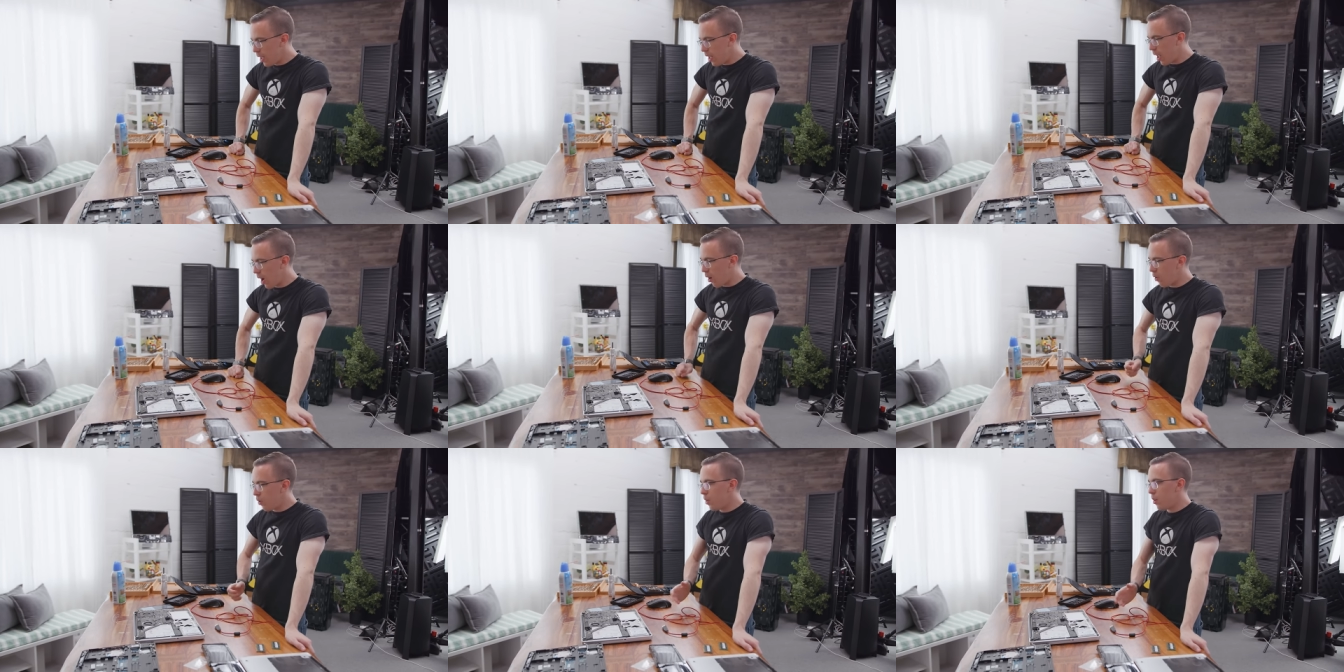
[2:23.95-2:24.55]

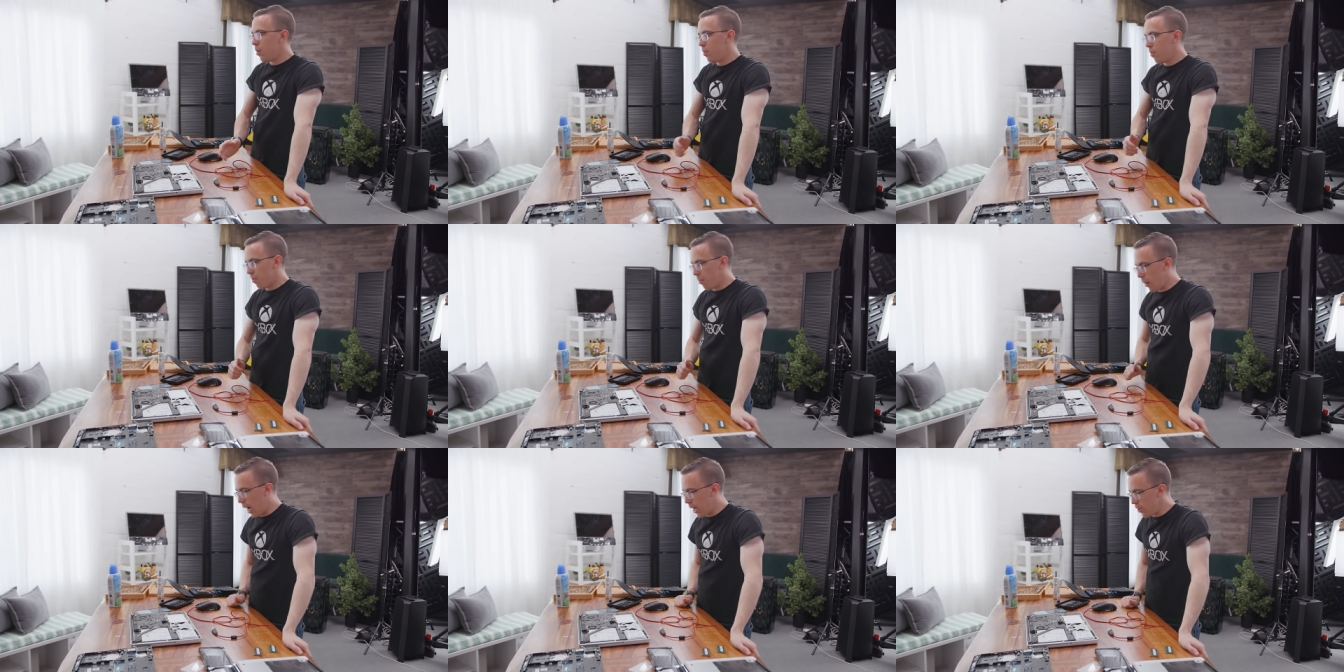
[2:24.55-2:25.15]
Now,
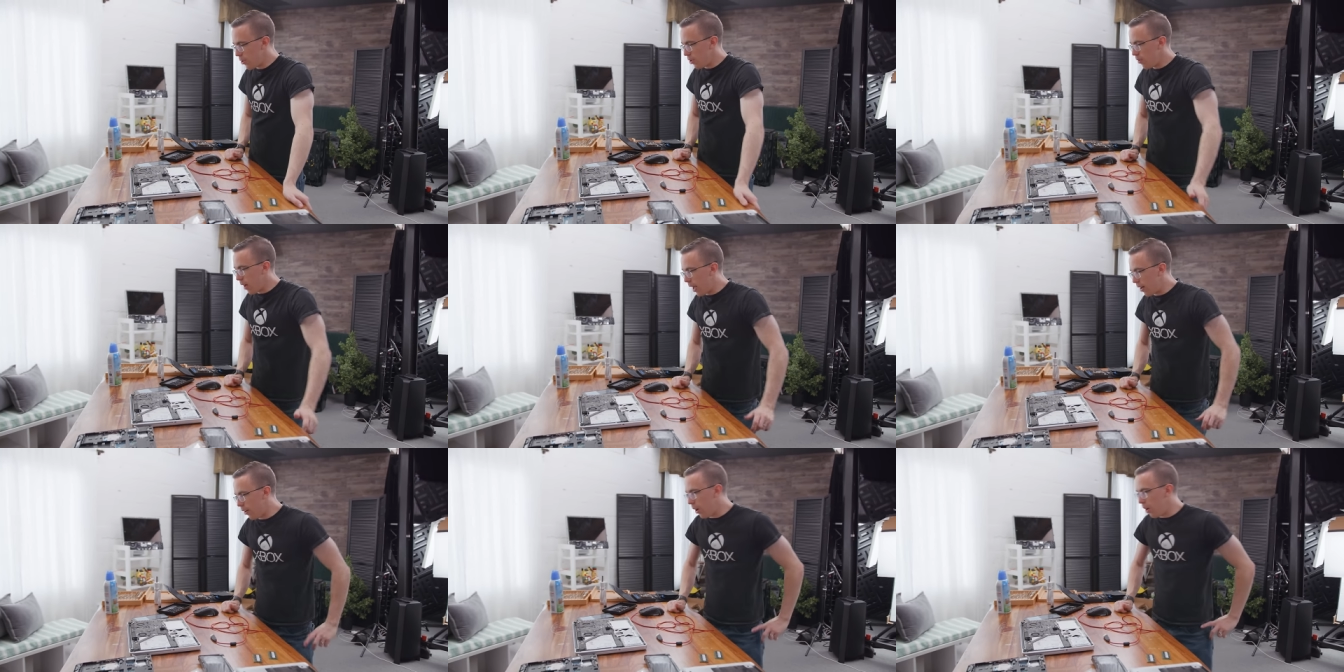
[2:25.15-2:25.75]
mind you,
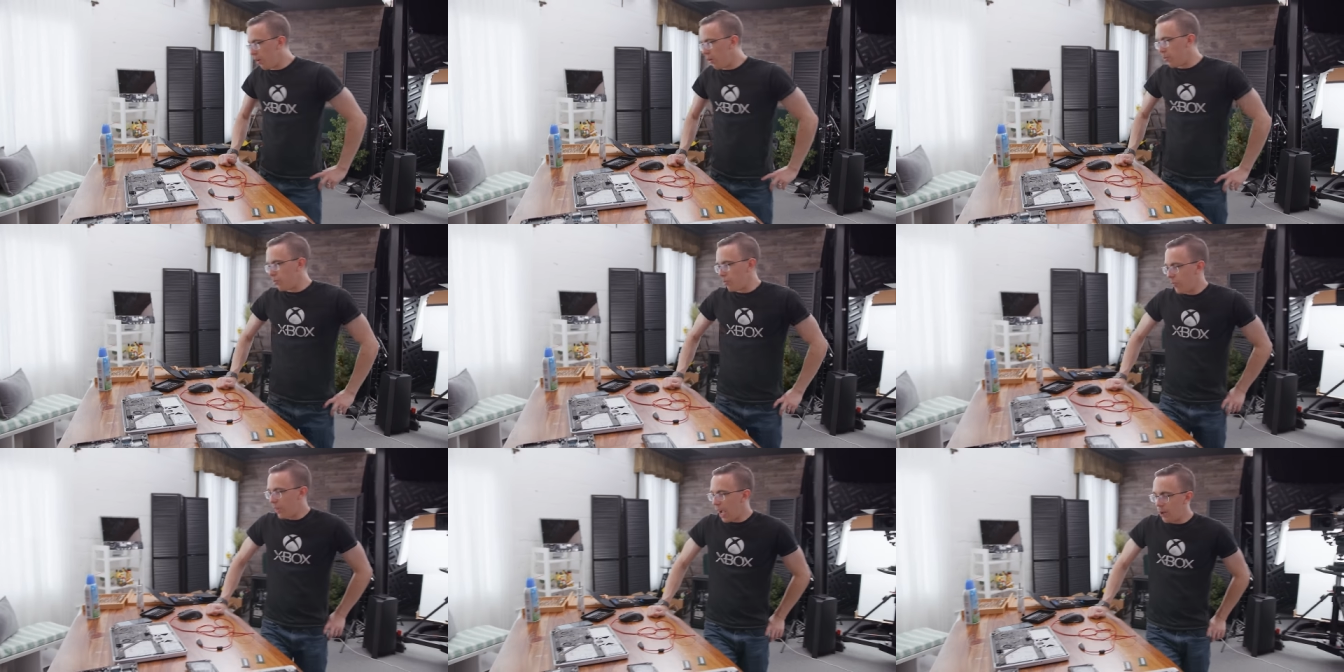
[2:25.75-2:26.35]
I don't know
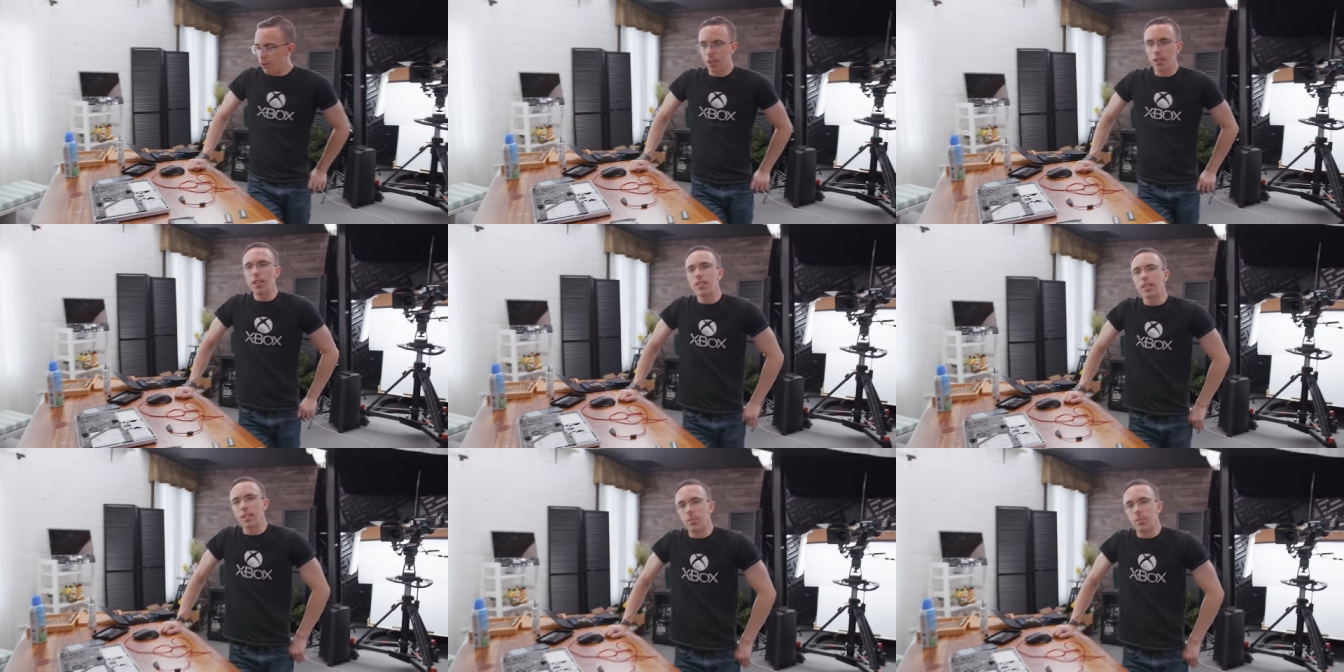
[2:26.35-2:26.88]
how good it's gonna